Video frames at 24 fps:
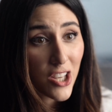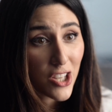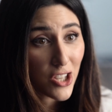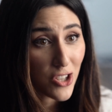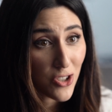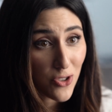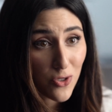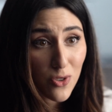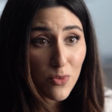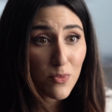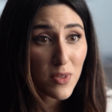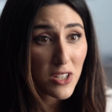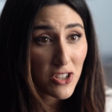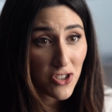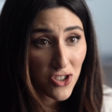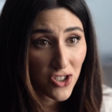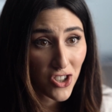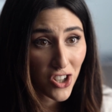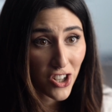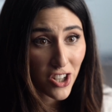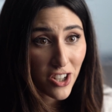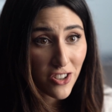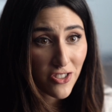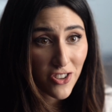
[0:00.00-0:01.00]
you can be
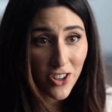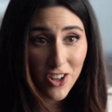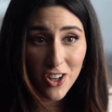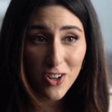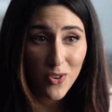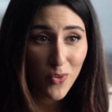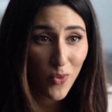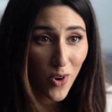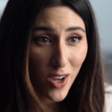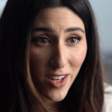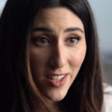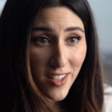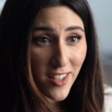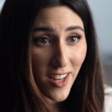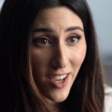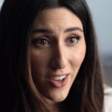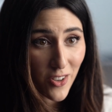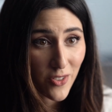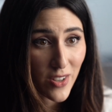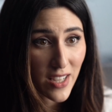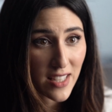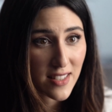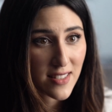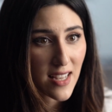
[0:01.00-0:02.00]
sure they're gonna wanna
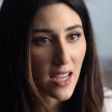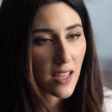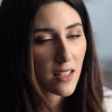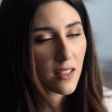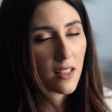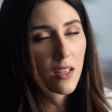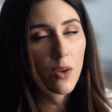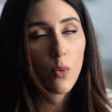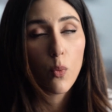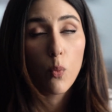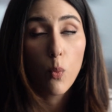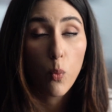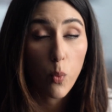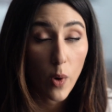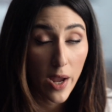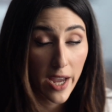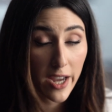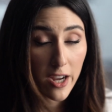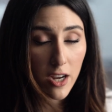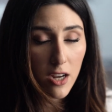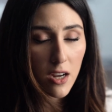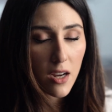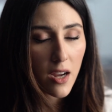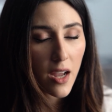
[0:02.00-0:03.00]
know exactly
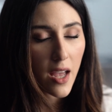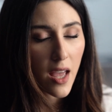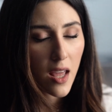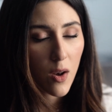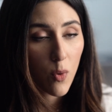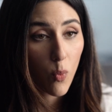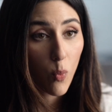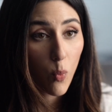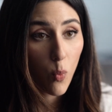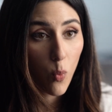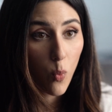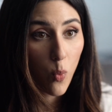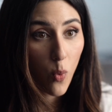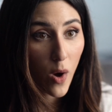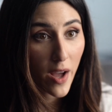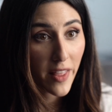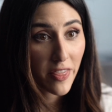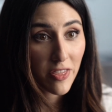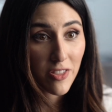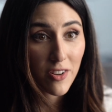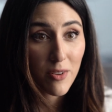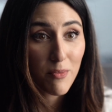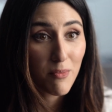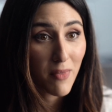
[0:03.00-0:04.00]
where and
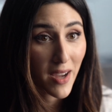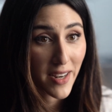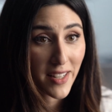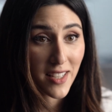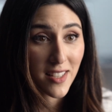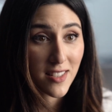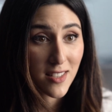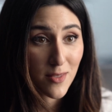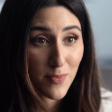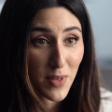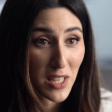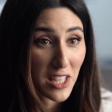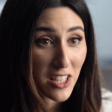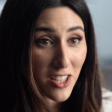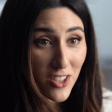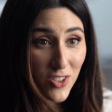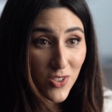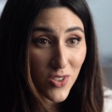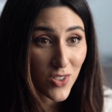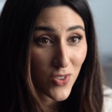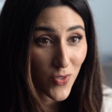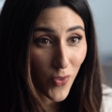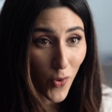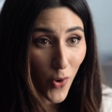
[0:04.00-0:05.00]
what their money is being
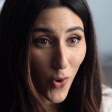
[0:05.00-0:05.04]
used